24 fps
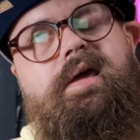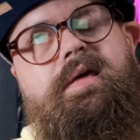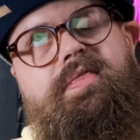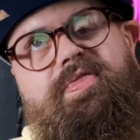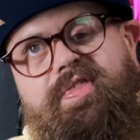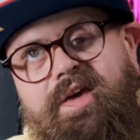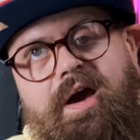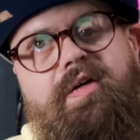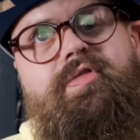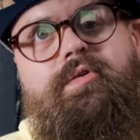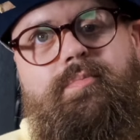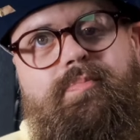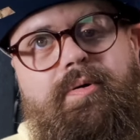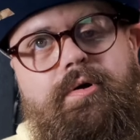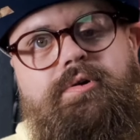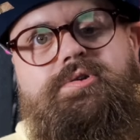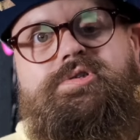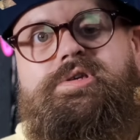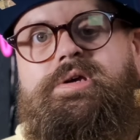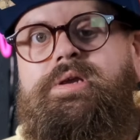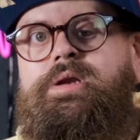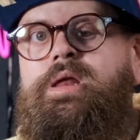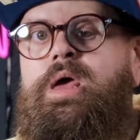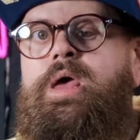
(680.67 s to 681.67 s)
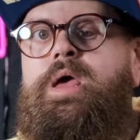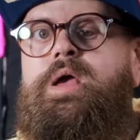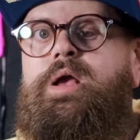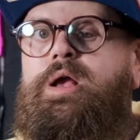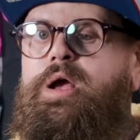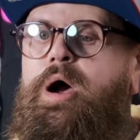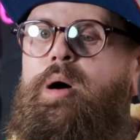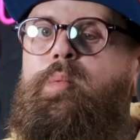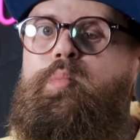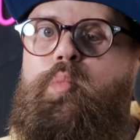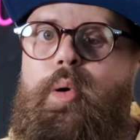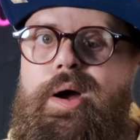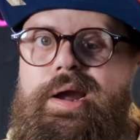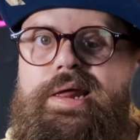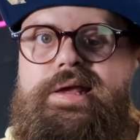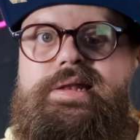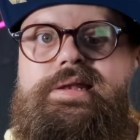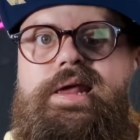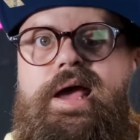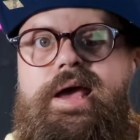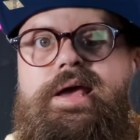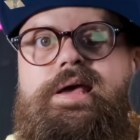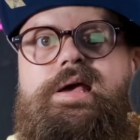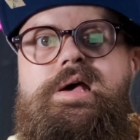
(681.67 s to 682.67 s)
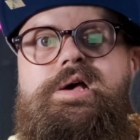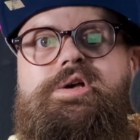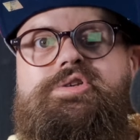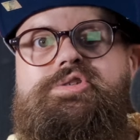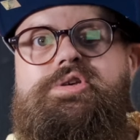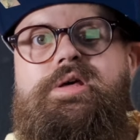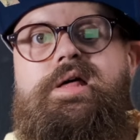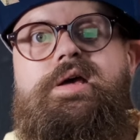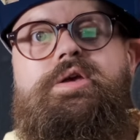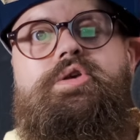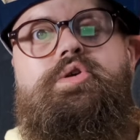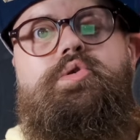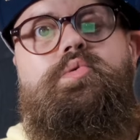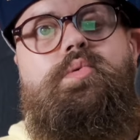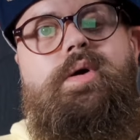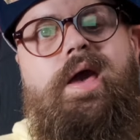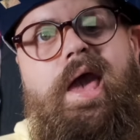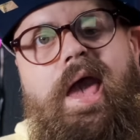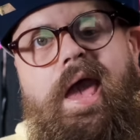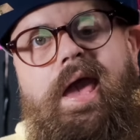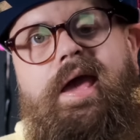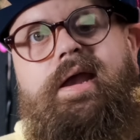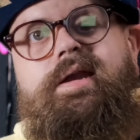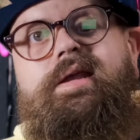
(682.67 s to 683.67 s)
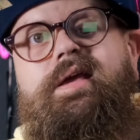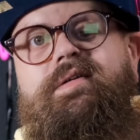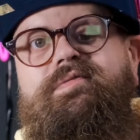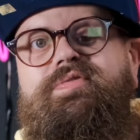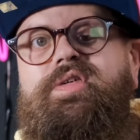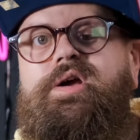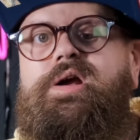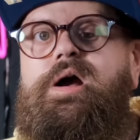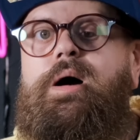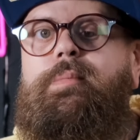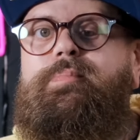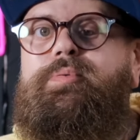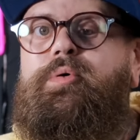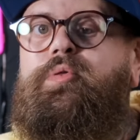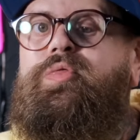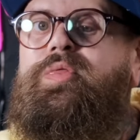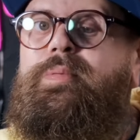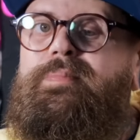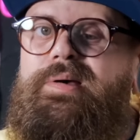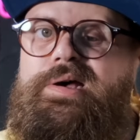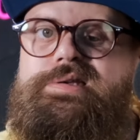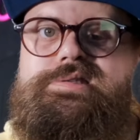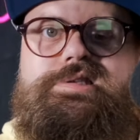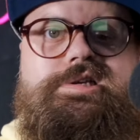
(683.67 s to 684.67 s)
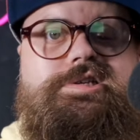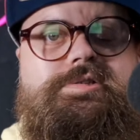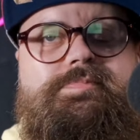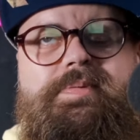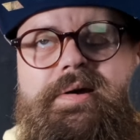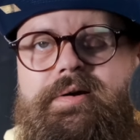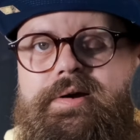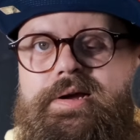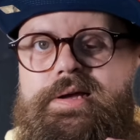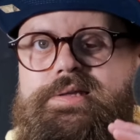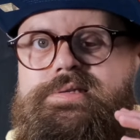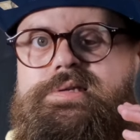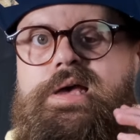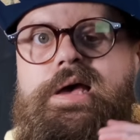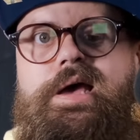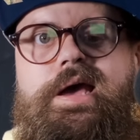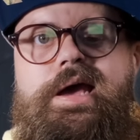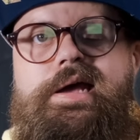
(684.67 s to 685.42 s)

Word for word: the other person come wedding day so that you can give the couple the best experience.